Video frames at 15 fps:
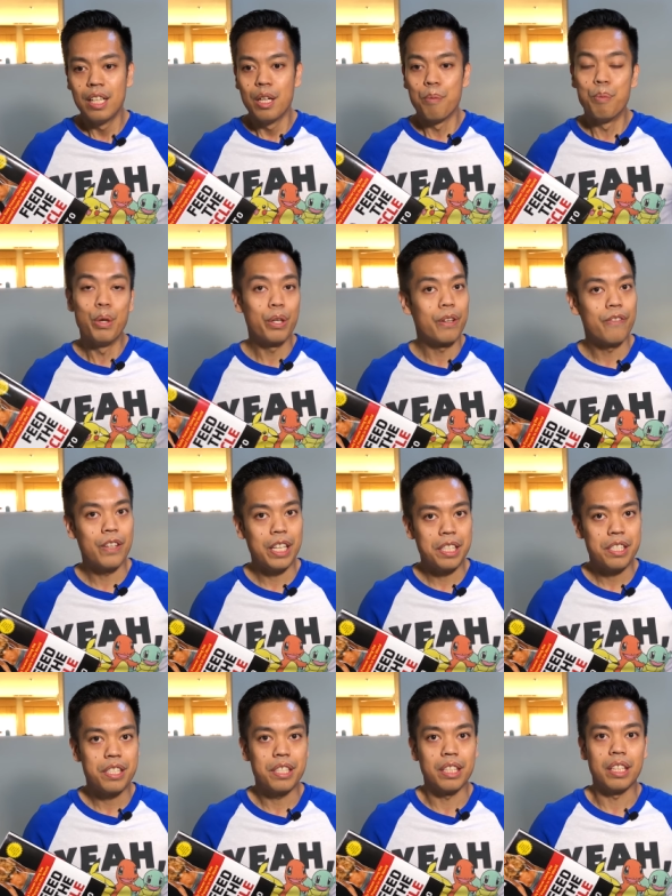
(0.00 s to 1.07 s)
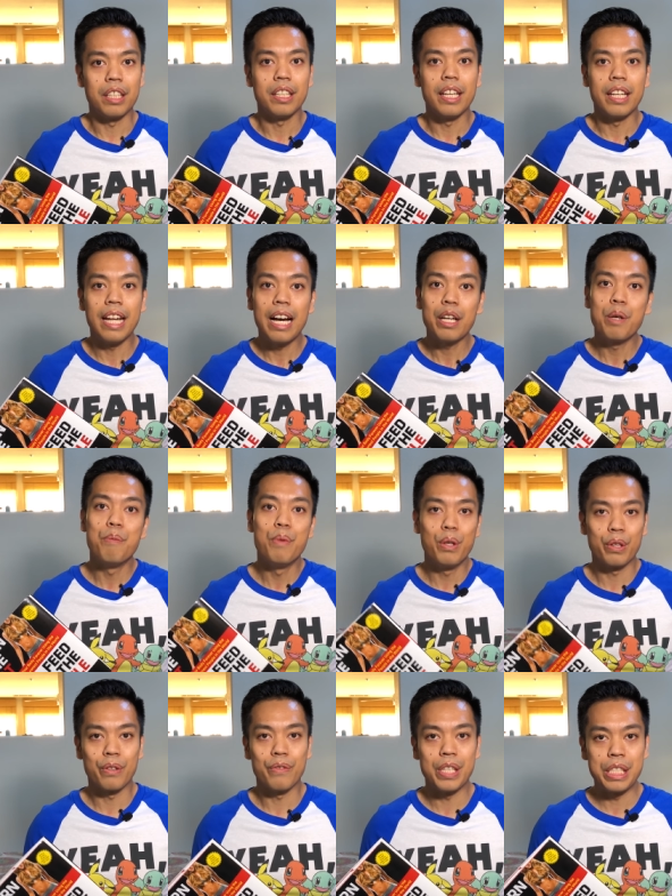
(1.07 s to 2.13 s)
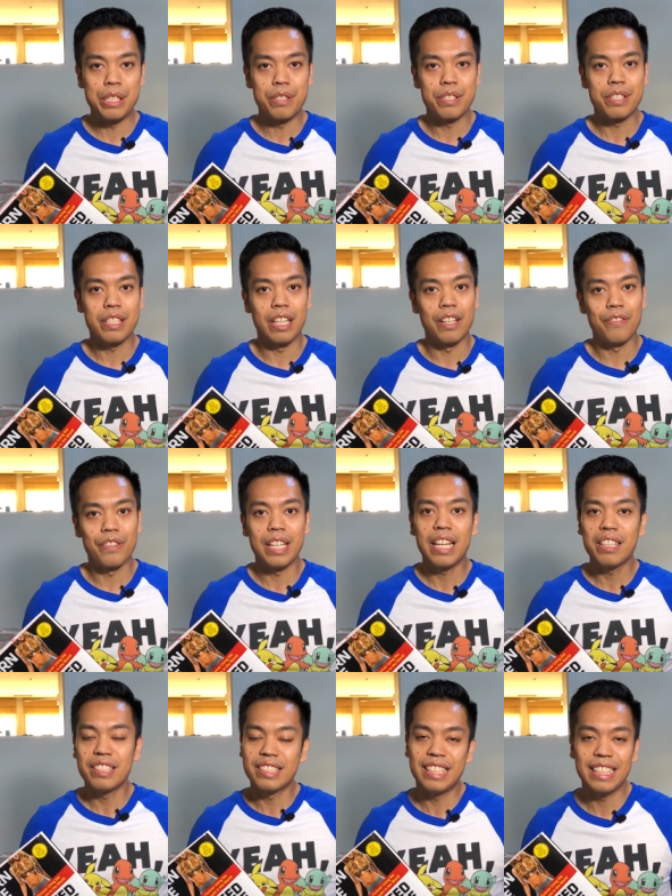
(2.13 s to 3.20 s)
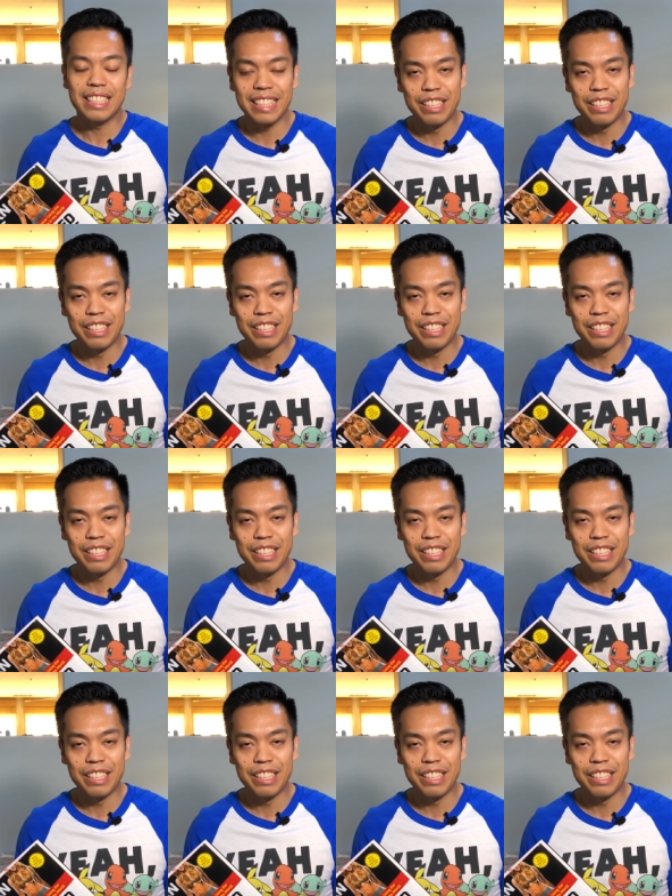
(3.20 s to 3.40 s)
motivation and how to motivate yourself and how to set